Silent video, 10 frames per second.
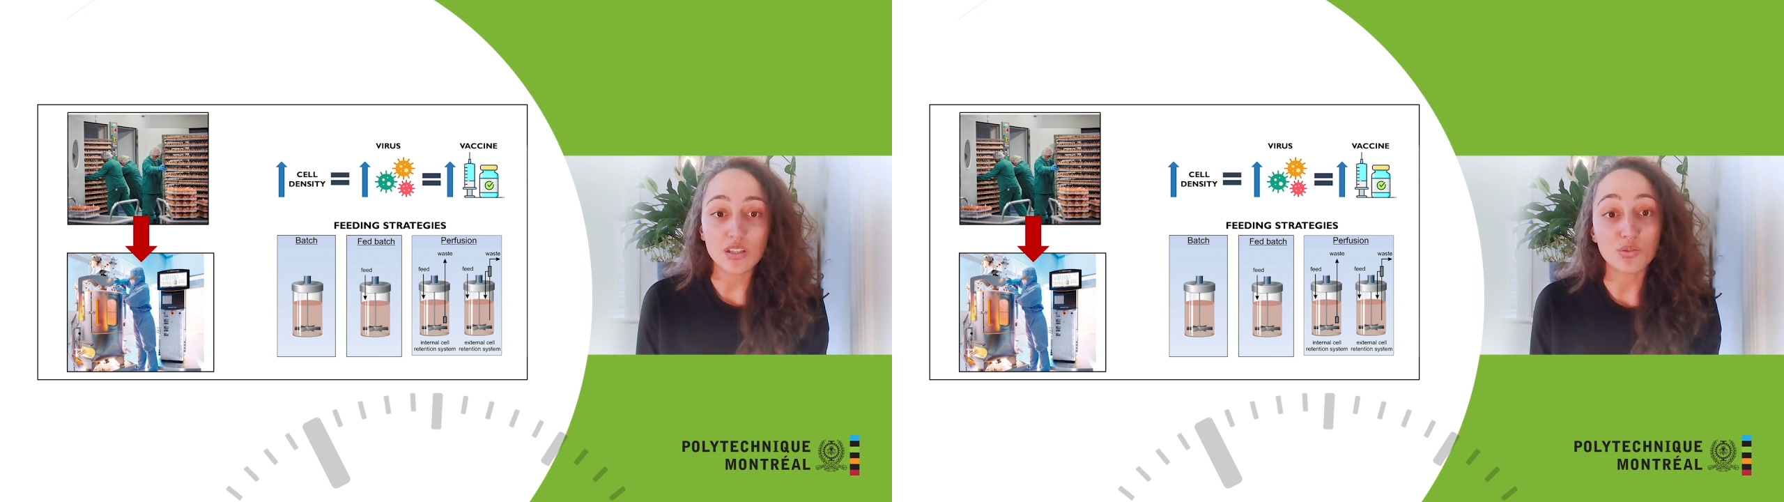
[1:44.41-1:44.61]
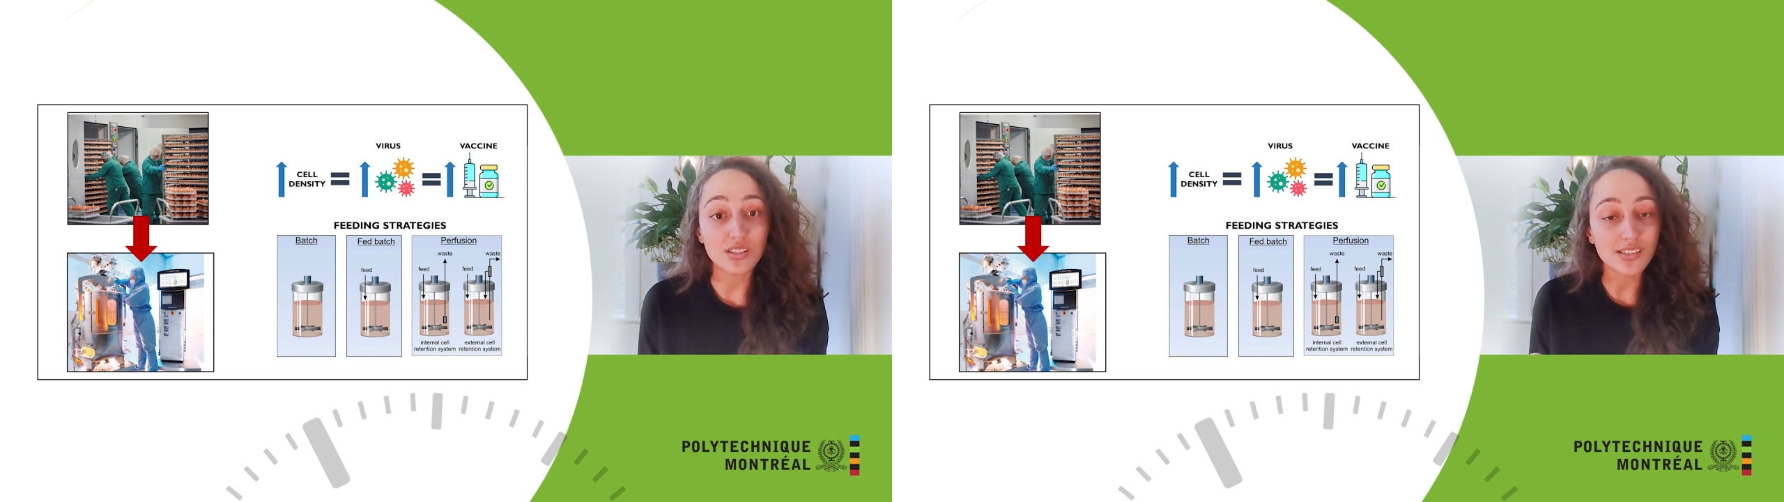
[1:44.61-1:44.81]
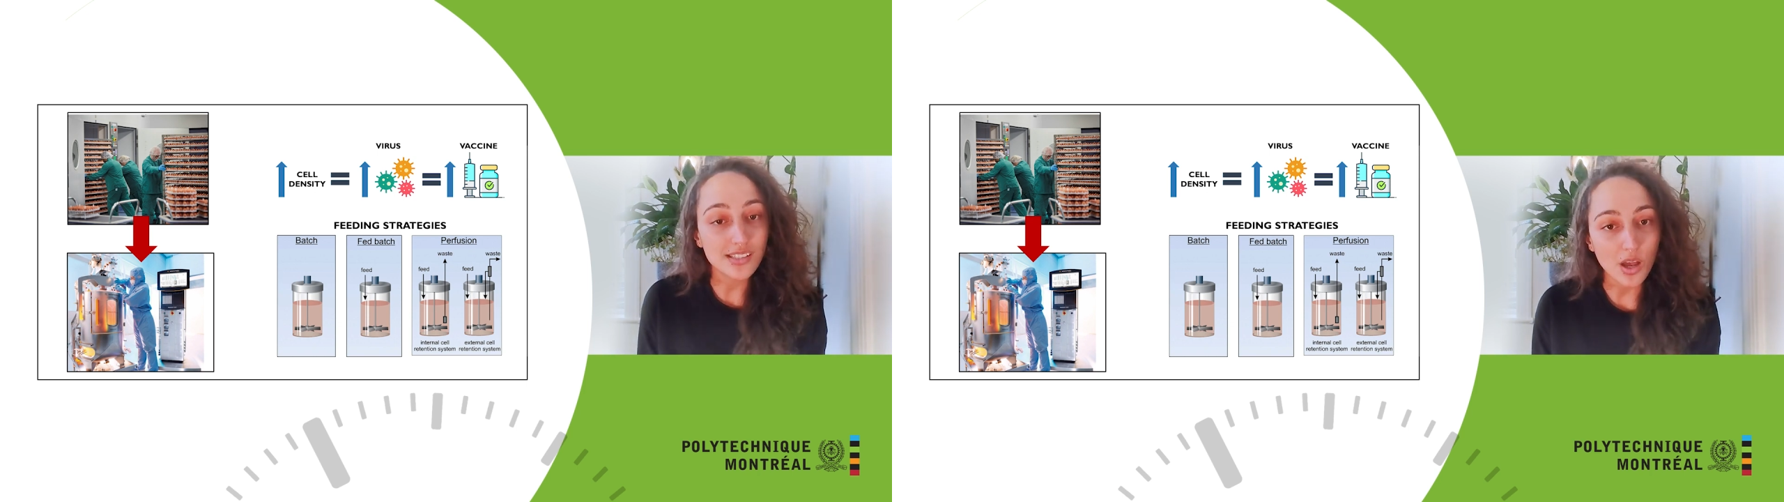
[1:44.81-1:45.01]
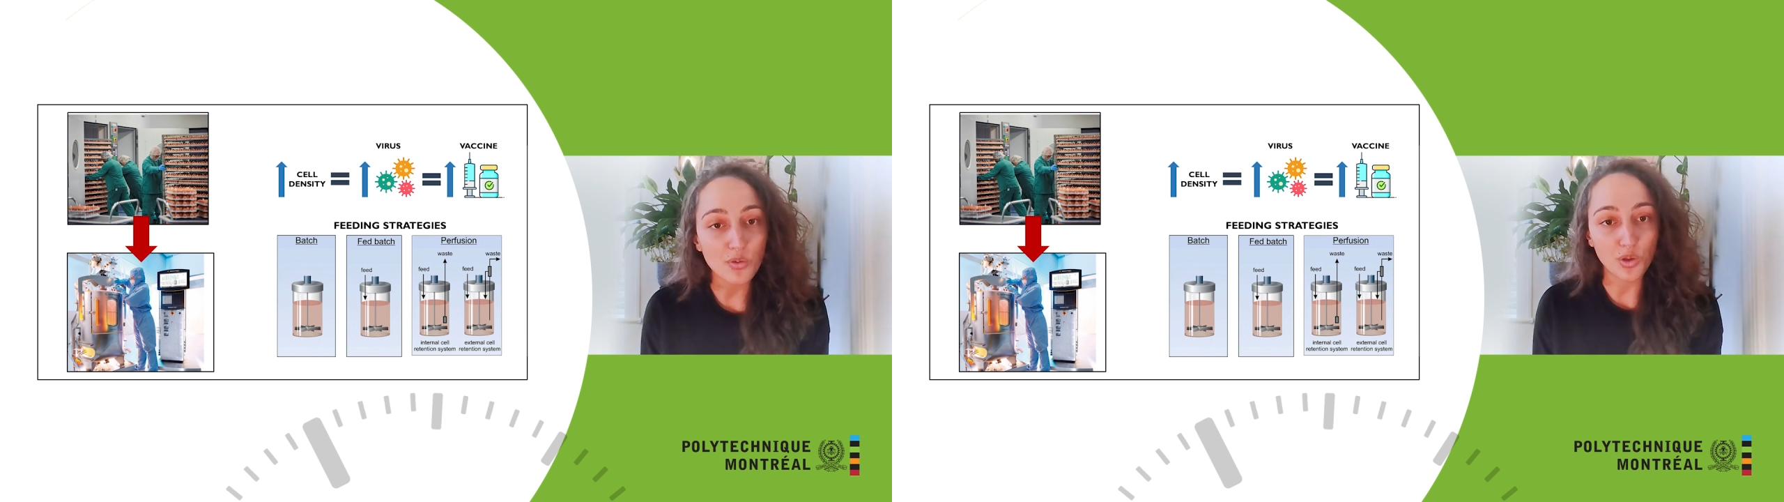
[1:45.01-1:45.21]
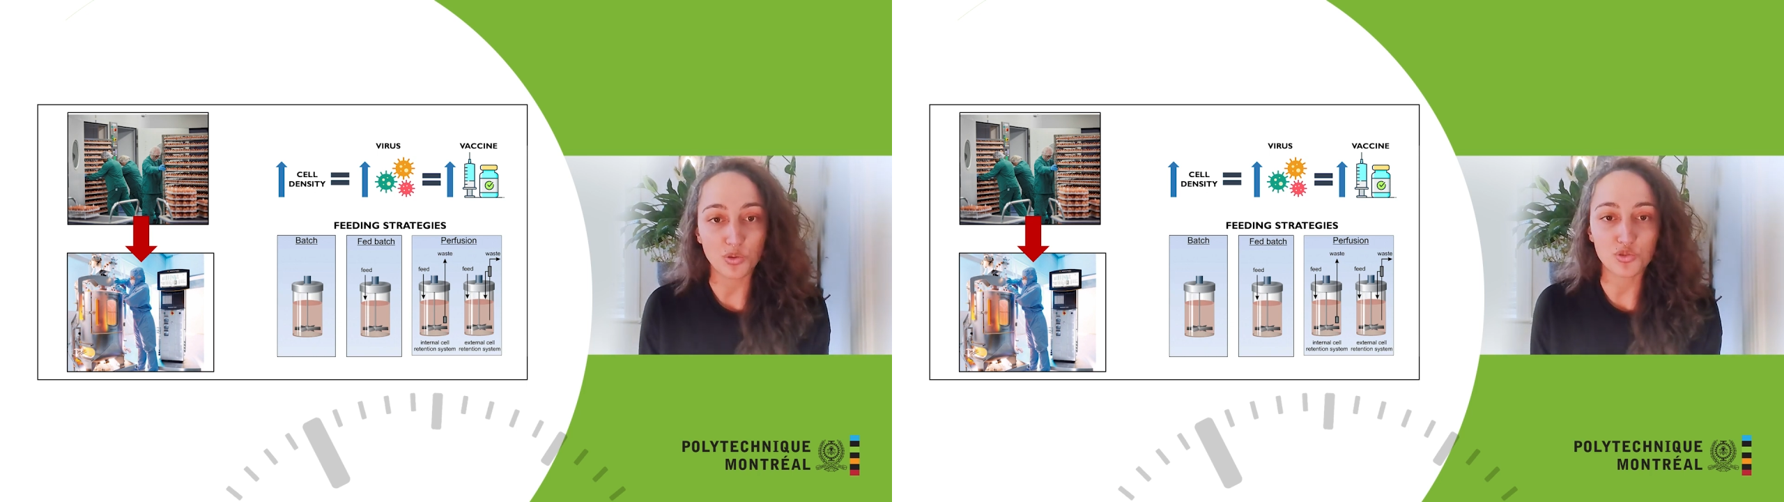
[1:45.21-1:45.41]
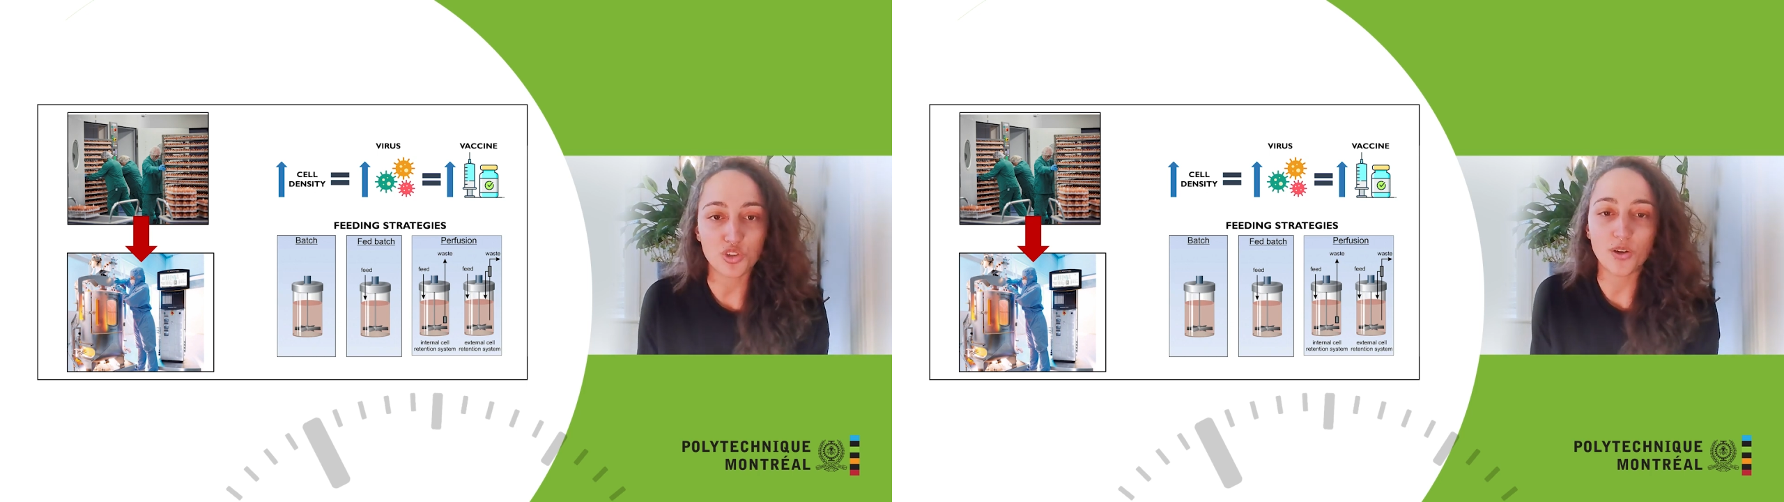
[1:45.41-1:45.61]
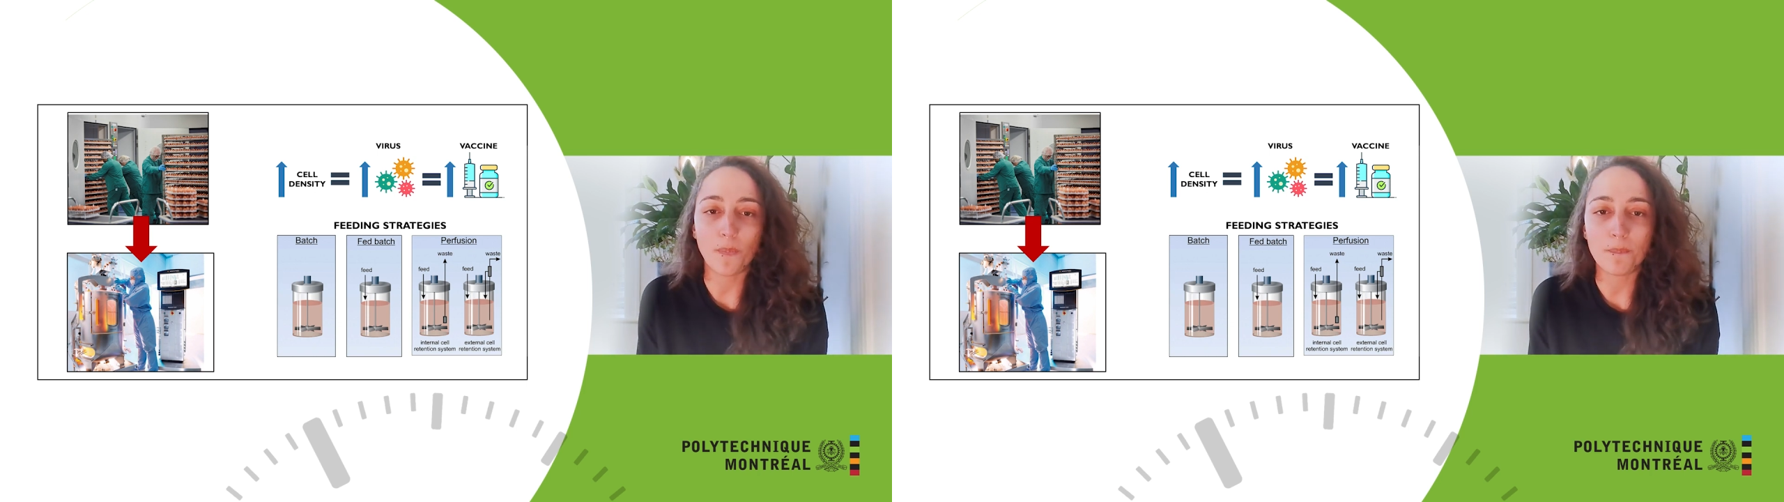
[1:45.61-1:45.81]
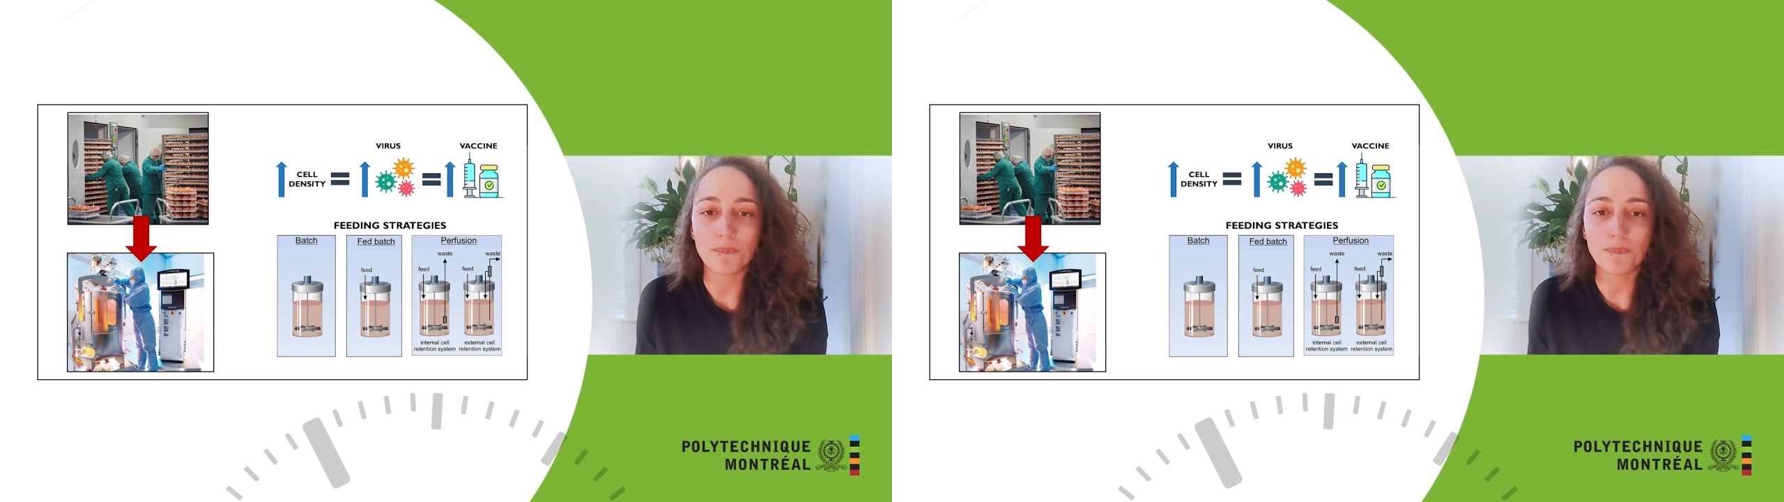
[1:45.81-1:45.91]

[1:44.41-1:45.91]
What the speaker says: using cell culture.